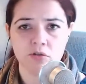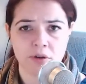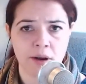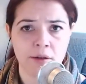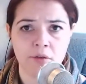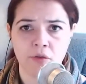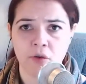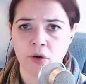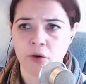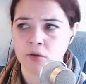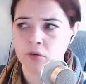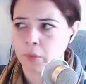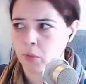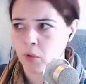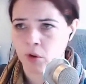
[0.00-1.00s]
transfer
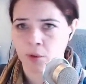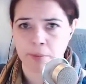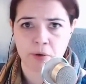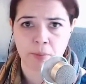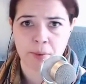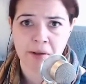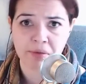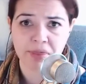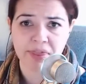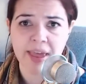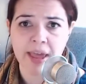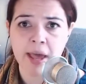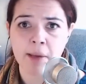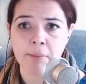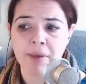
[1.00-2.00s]
into an orbit around
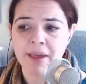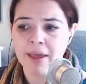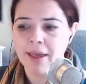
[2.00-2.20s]
them.